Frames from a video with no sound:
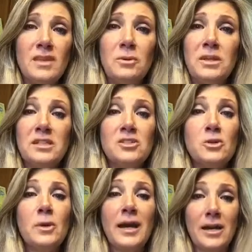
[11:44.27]
within
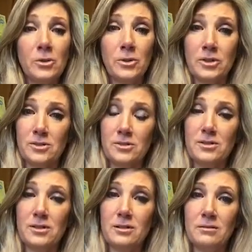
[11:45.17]
2
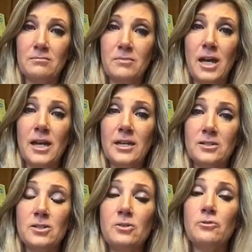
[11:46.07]
hours, I
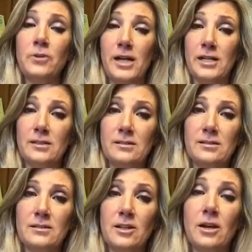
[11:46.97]
had 2
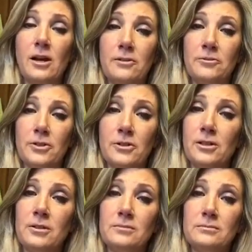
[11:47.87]
friends that
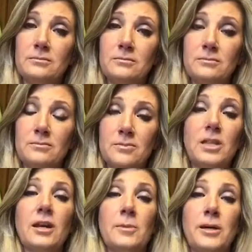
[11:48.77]
offered
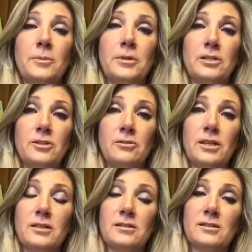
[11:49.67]
to come up and do
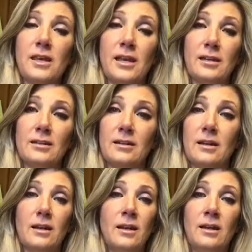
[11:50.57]
this.
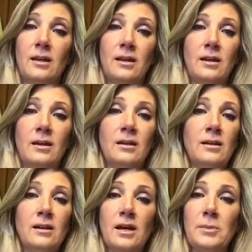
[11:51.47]
And
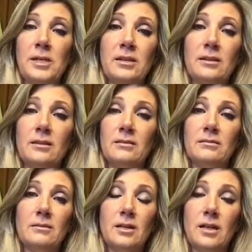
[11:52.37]
I mean,
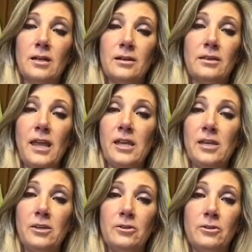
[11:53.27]

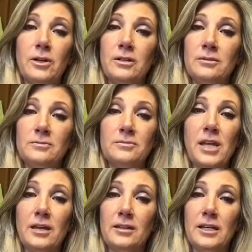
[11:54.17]
thank you,
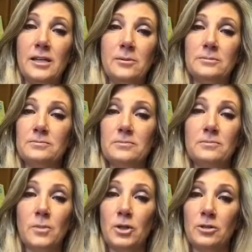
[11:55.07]
Kelly
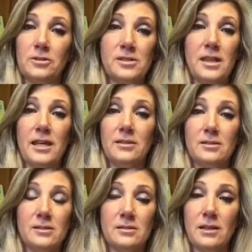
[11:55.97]
Bowles. That
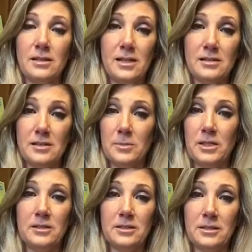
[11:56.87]
is a
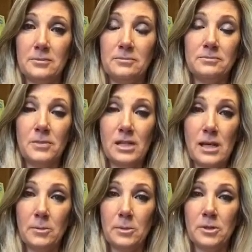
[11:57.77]
testament to the
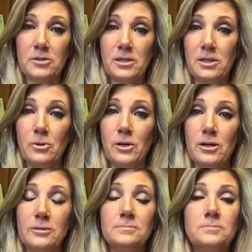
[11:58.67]
type of person you
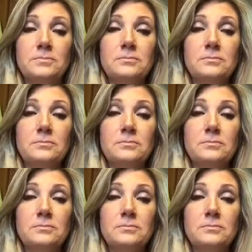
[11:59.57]
are.